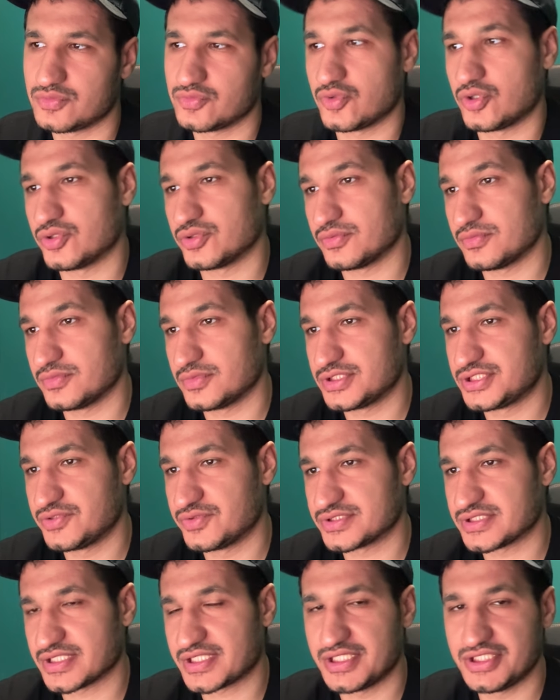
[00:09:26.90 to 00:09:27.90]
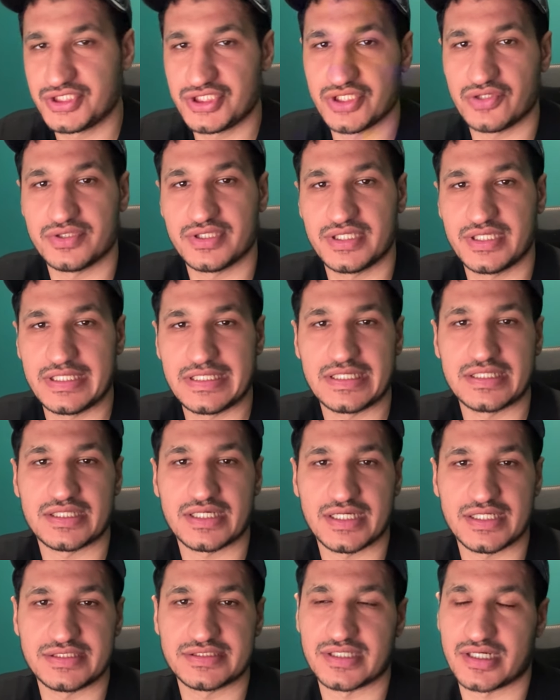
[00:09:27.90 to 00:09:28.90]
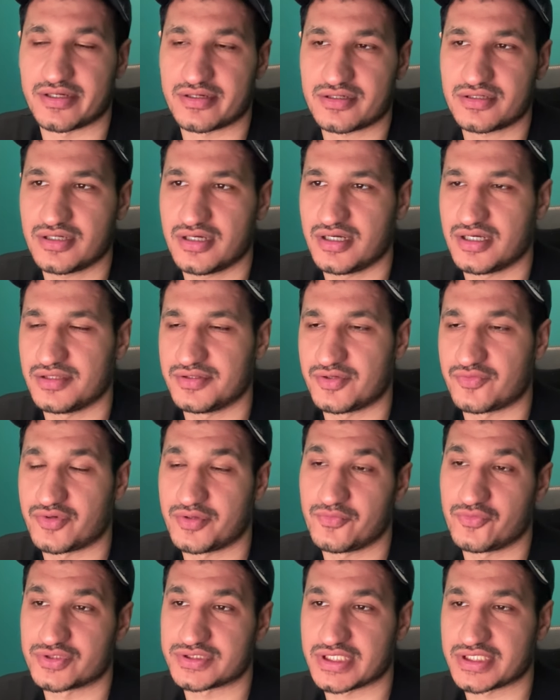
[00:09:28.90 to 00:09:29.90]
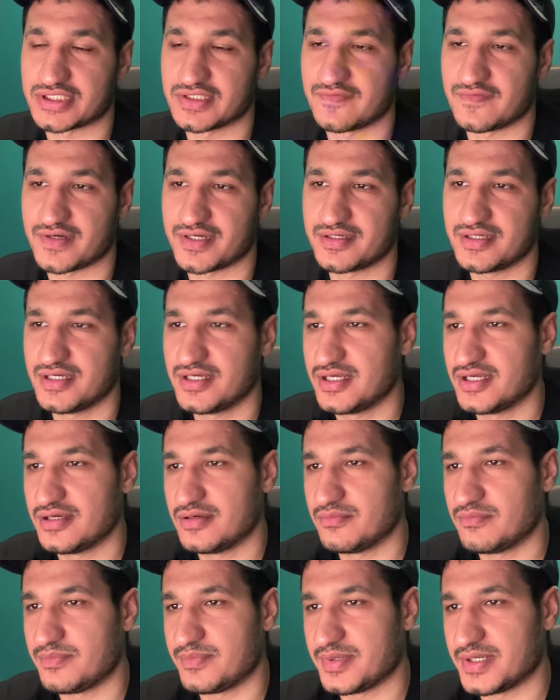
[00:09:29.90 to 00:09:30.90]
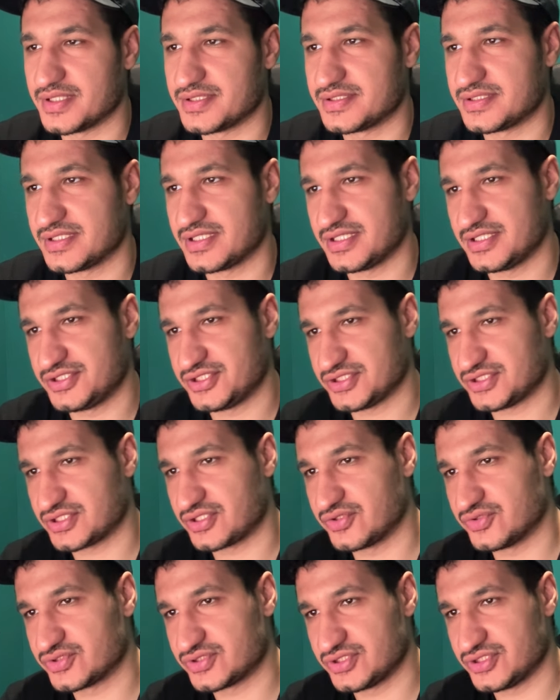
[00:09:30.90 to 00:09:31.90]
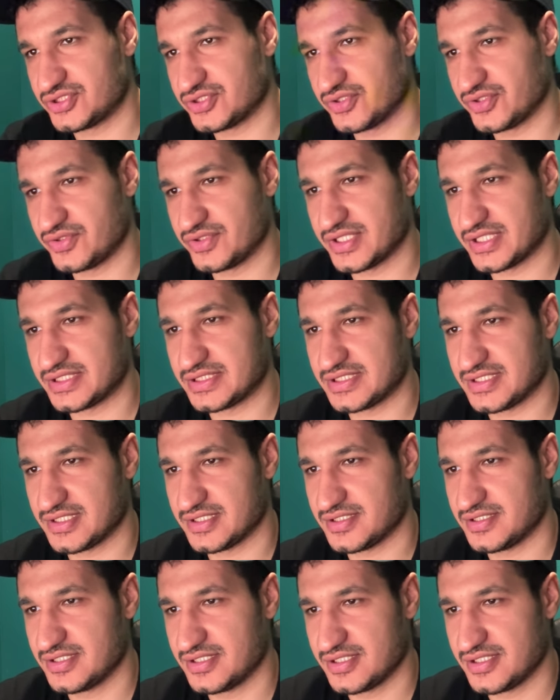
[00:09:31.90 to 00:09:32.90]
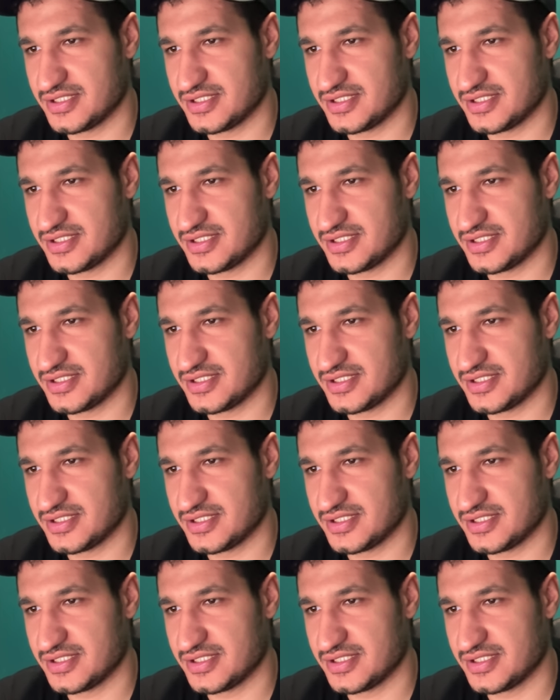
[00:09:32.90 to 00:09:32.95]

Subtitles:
well, she was lucky she only needed a tire. The rim was actually fine, but just goes to show you that